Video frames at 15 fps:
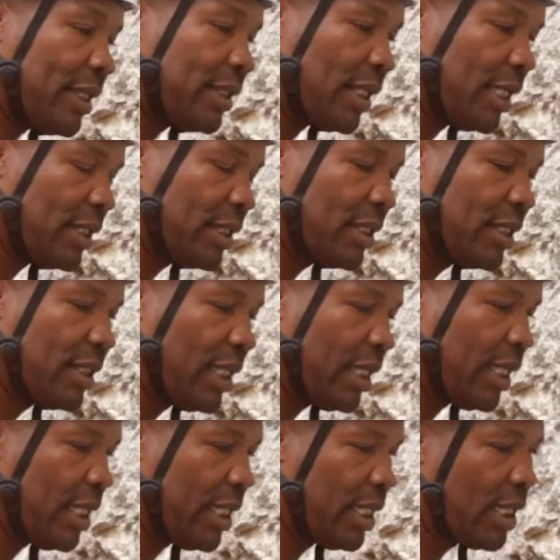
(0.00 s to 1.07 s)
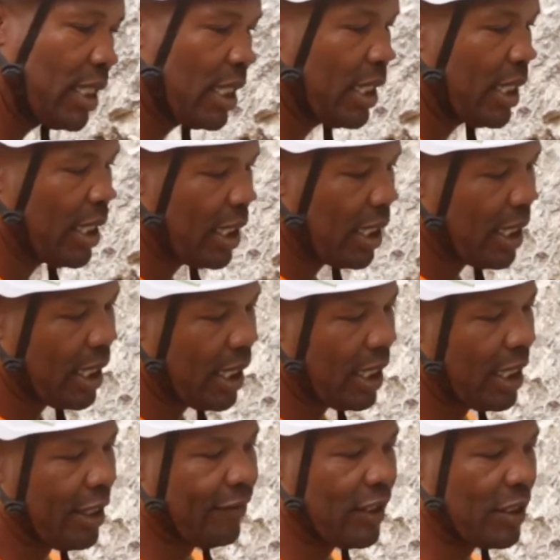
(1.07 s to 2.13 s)
at and see
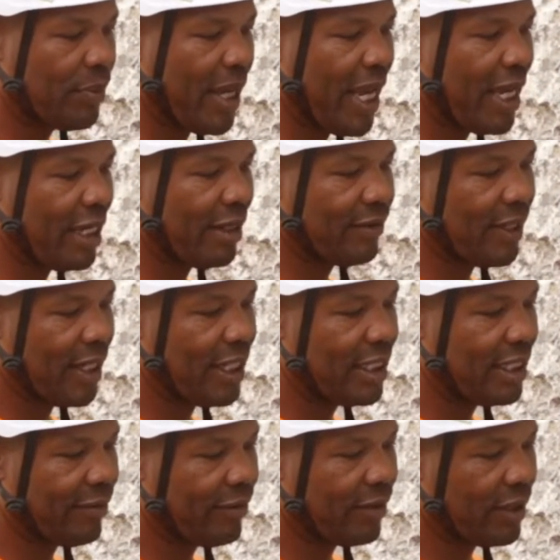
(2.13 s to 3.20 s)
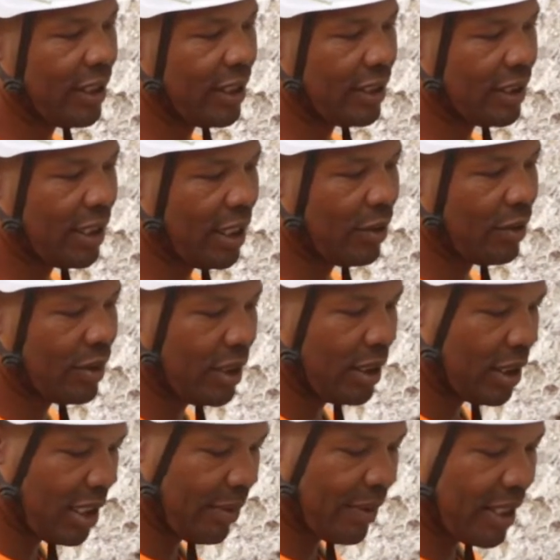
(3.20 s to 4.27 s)
if this behaves any differently. So
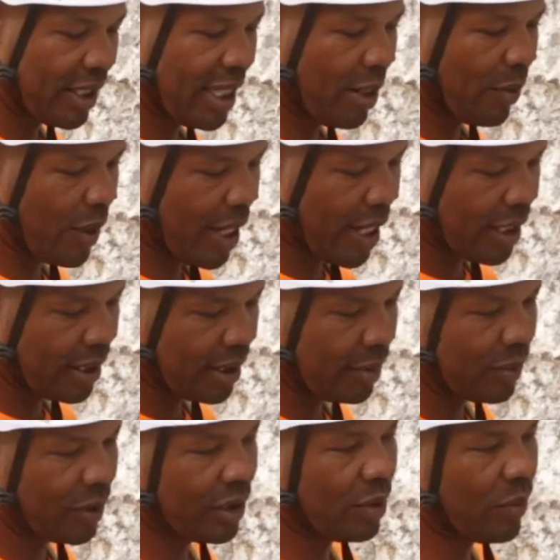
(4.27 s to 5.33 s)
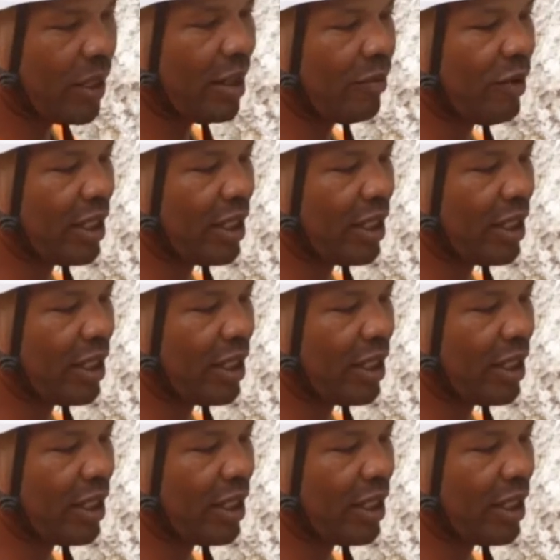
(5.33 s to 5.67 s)
clip it in that way, which is the way I'm